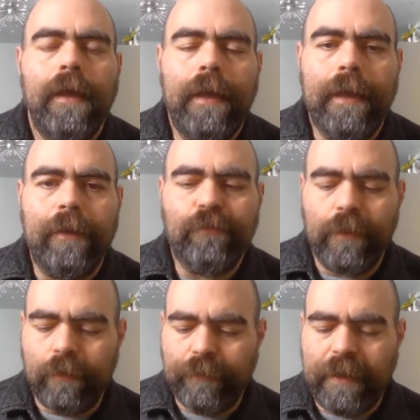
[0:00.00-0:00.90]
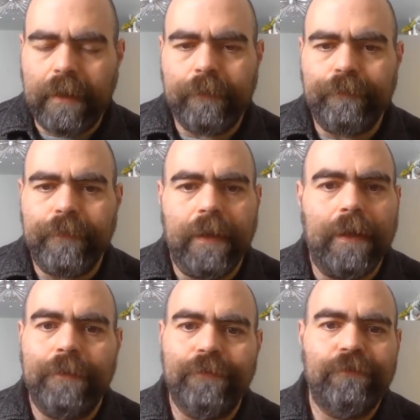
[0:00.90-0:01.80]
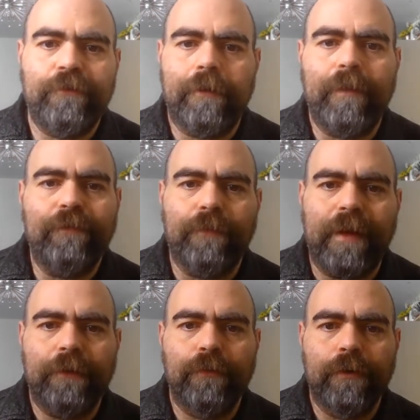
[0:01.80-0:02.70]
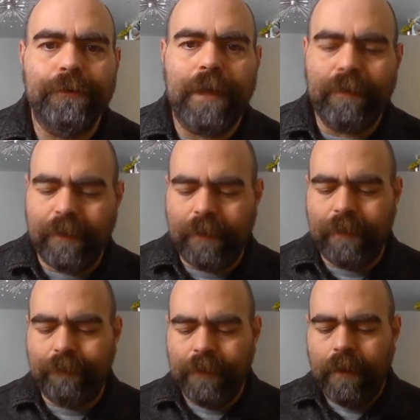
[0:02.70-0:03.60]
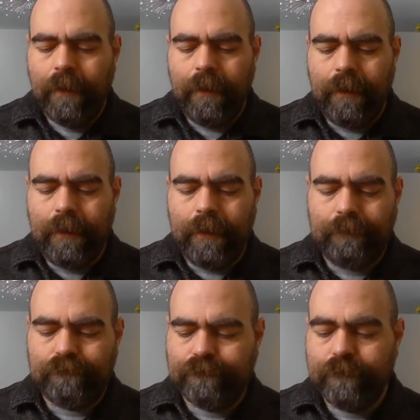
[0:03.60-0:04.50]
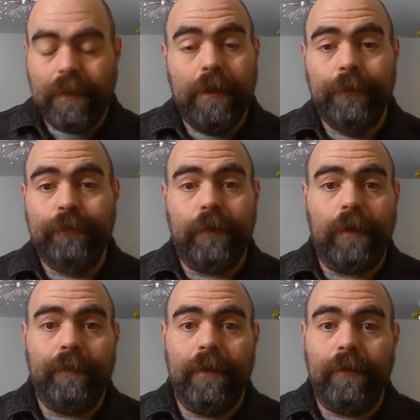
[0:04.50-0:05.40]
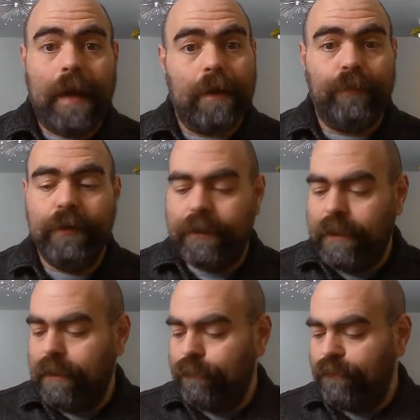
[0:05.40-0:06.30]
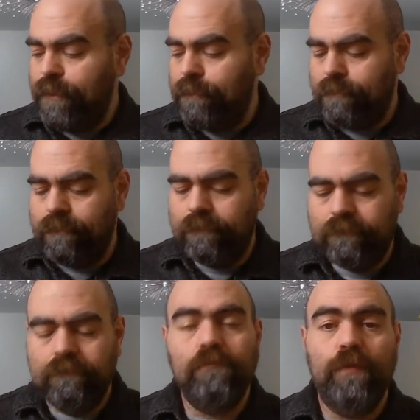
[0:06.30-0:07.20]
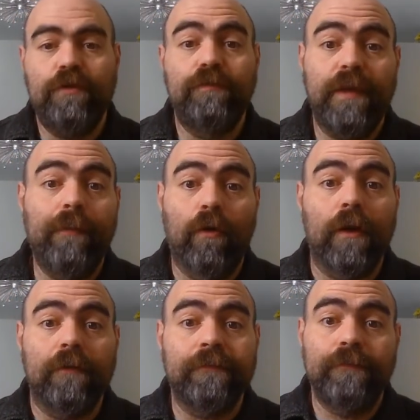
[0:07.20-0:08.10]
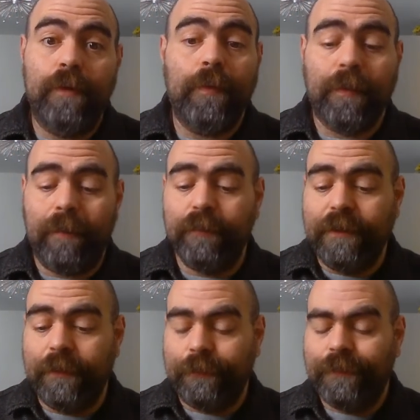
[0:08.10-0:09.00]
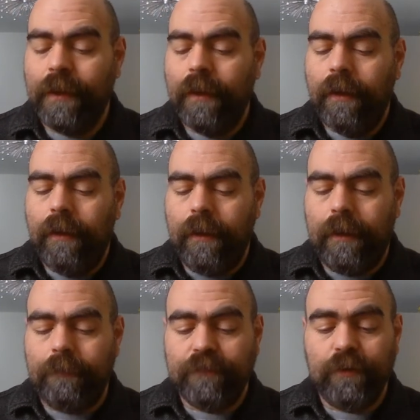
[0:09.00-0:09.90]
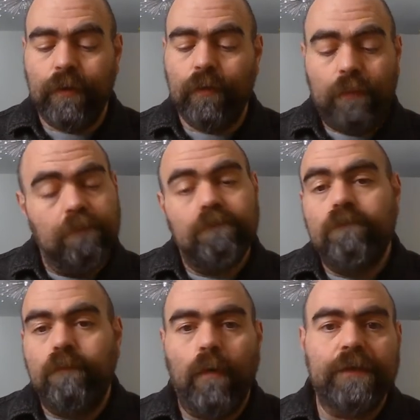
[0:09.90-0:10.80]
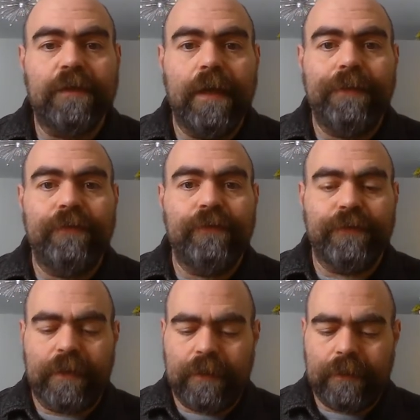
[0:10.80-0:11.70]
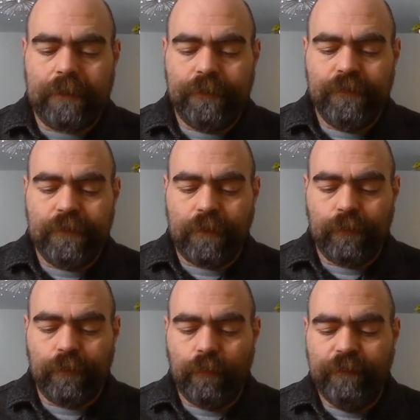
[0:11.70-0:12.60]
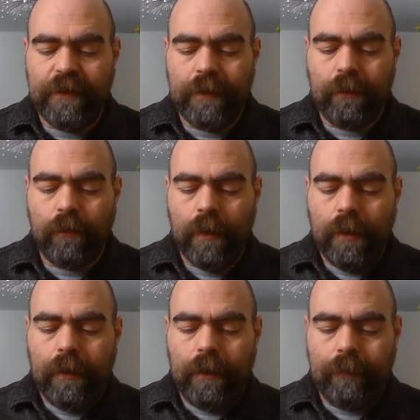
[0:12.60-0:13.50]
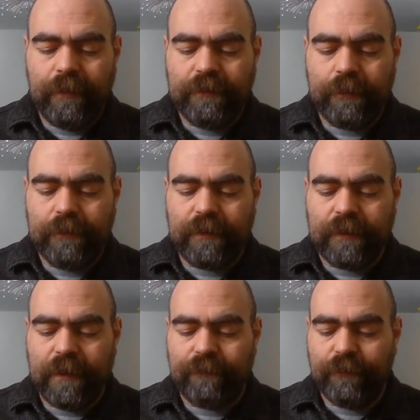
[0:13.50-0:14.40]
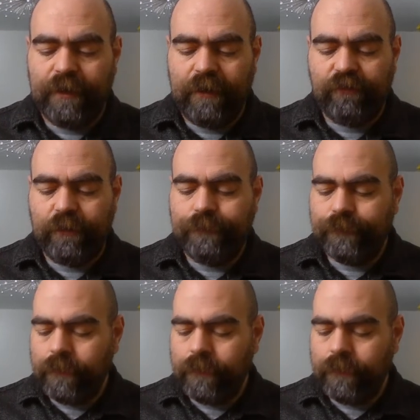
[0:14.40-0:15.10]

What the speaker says: Hey guys, welcome back. This is Jeremy from End of the World Gaming again. Um, Here to talk about out-of-print games that we should play more of, but we probably don't. So once again, this is another video in my series on Confrontation.